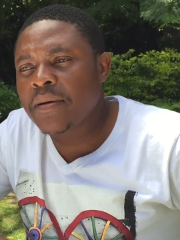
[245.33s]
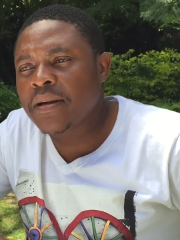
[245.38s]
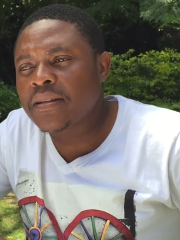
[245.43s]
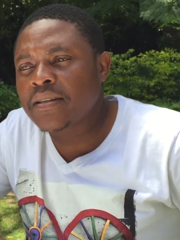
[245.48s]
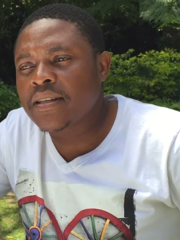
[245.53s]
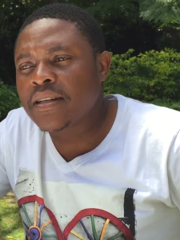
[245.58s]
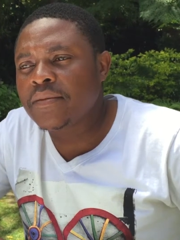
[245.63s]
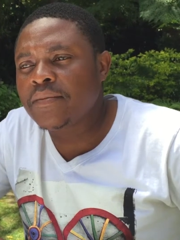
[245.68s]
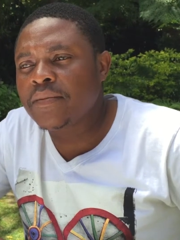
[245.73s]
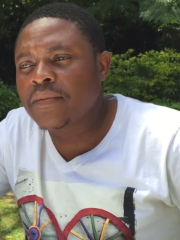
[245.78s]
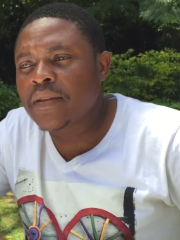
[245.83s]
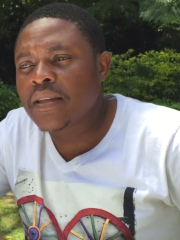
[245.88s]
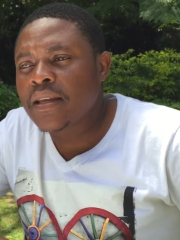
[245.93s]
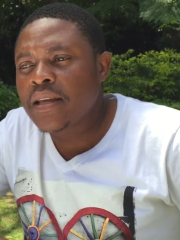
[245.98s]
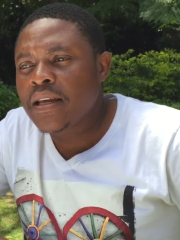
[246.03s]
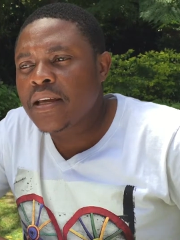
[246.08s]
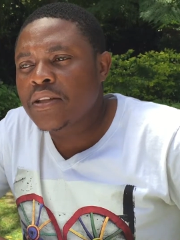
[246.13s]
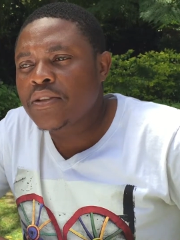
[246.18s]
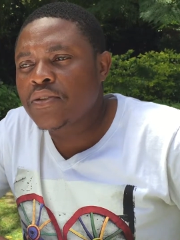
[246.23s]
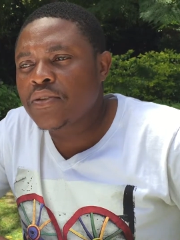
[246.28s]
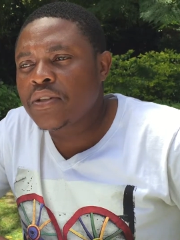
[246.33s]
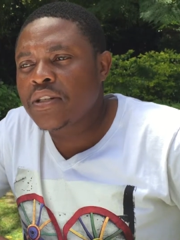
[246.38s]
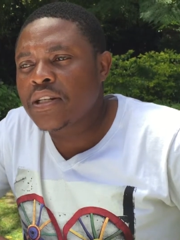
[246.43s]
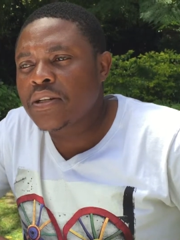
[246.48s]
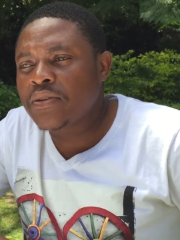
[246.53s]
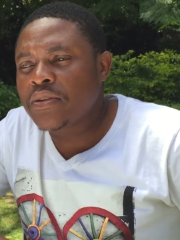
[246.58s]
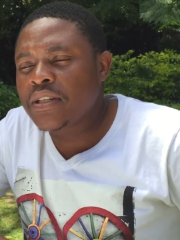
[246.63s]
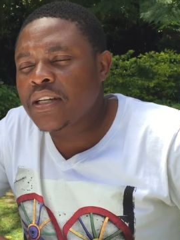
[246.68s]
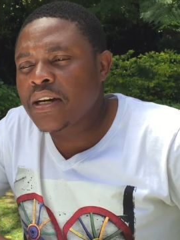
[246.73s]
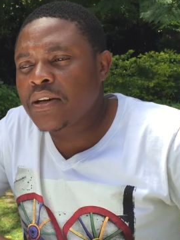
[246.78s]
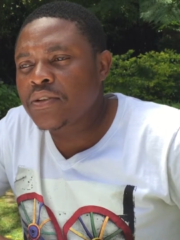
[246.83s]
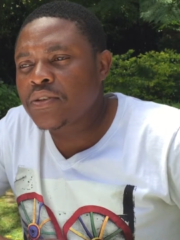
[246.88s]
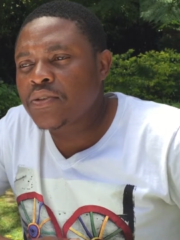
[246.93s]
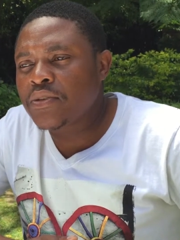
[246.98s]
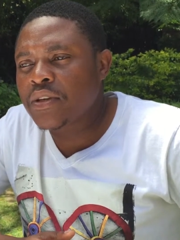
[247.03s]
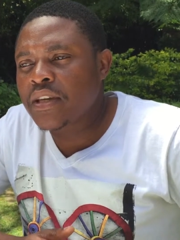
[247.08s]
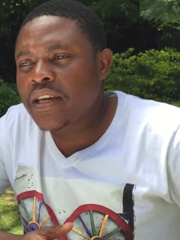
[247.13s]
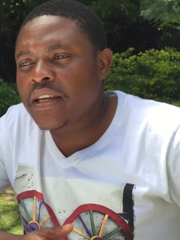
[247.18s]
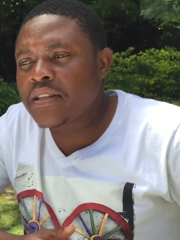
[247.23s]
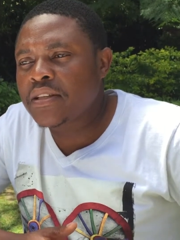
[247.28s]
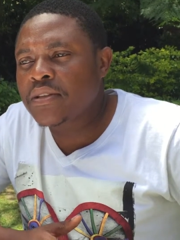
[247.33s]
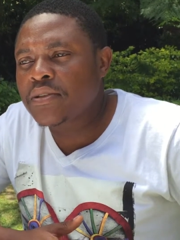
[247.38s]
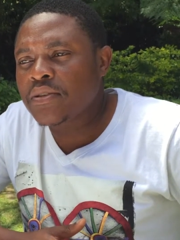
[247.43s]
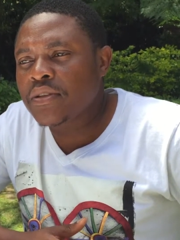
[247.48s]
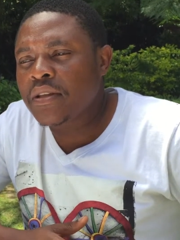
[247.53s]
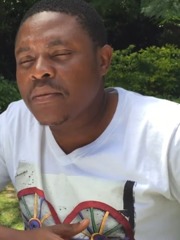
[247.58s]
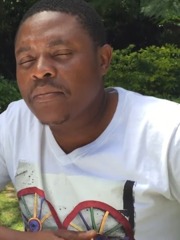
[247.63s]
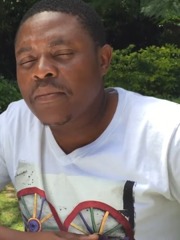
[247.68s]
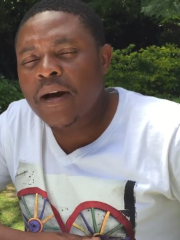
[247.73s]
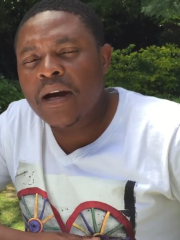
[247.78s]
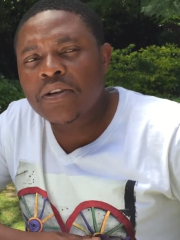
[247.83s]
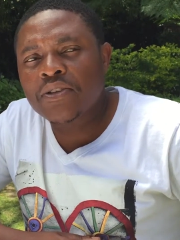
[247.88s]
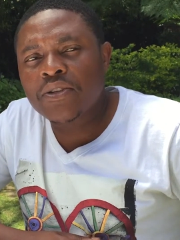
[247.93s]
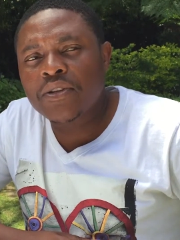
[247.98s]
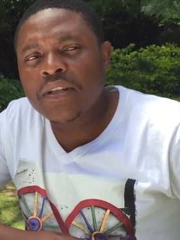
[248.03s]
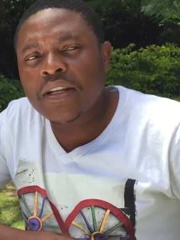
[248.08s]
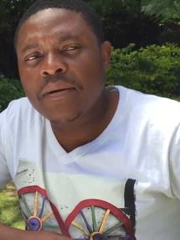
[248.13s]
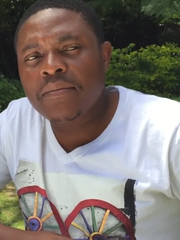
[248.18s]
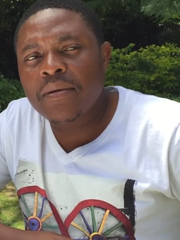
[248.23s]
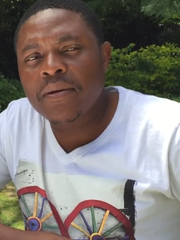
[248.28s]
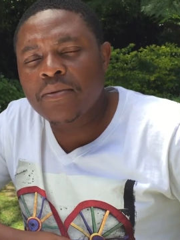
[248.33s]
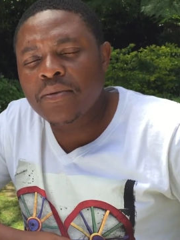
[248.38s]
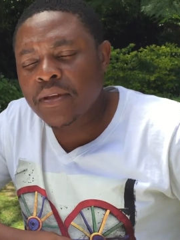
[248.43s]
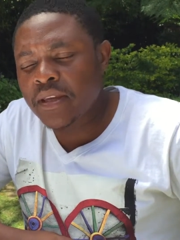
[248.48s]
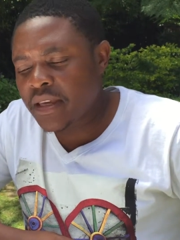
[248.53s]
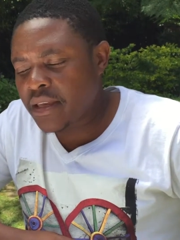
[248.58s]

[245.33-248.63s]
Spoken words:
But to drill down to get to the actual number,